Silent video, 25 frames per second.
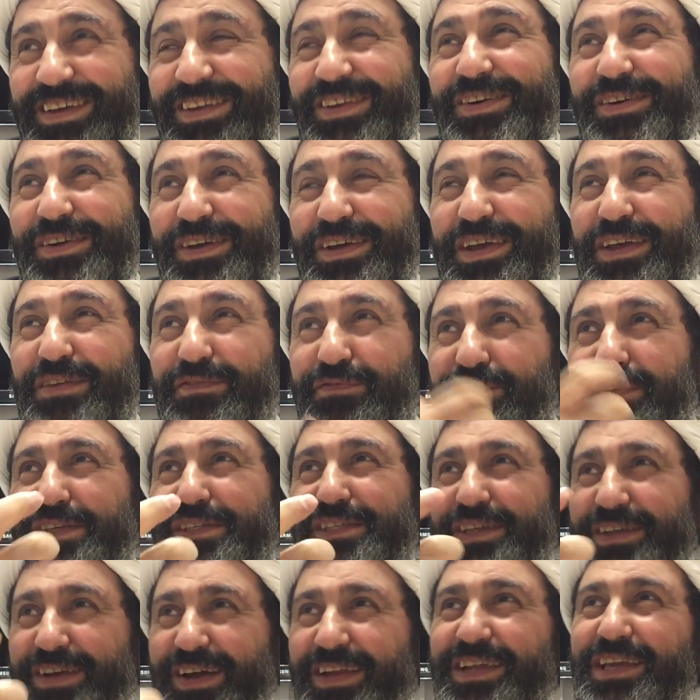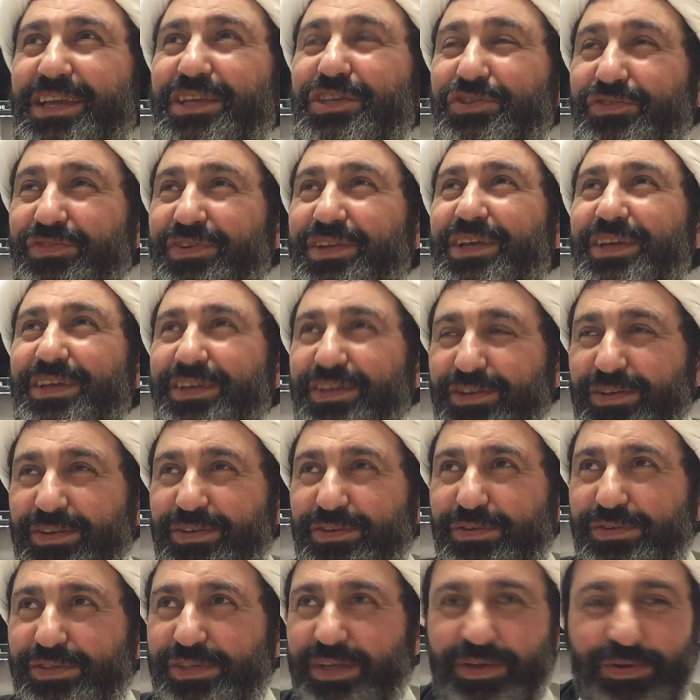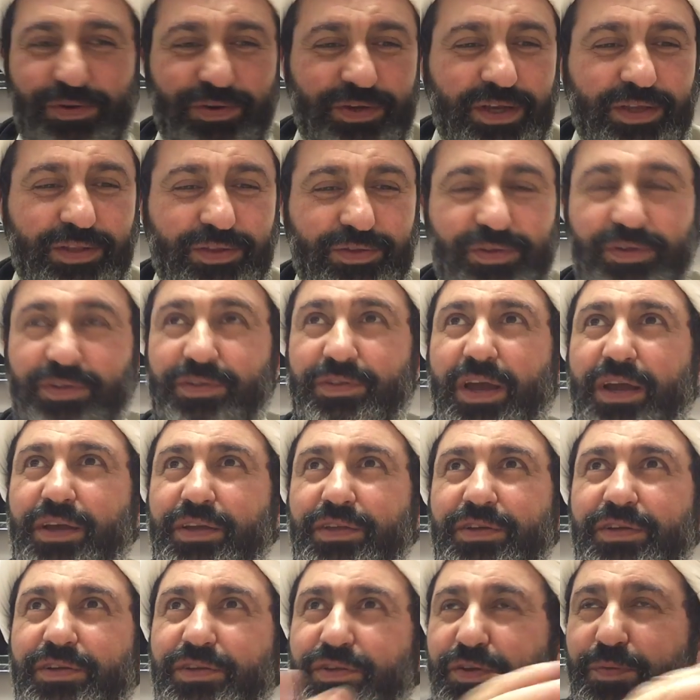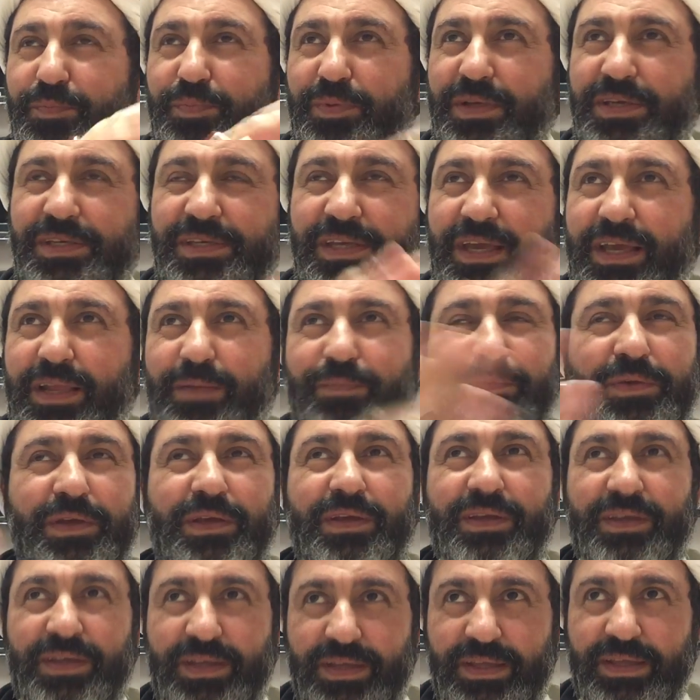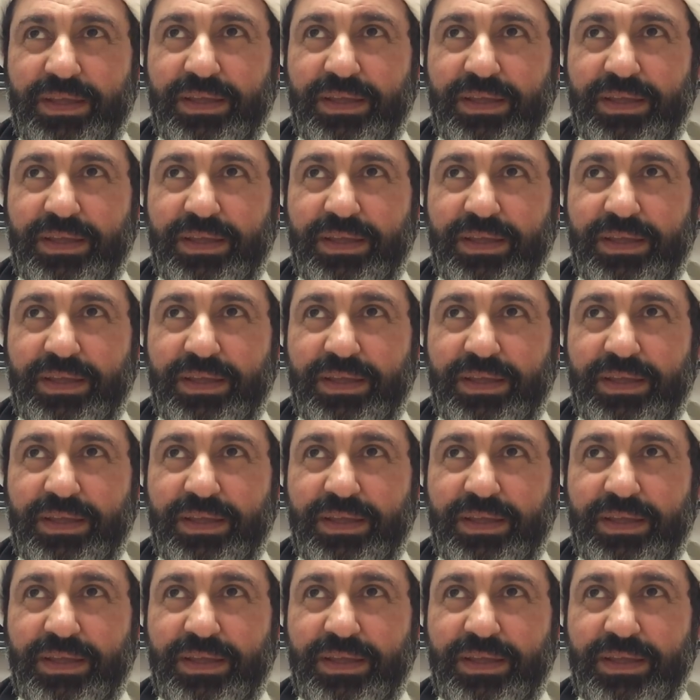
you know in physical injury you say okay doctor you know please help me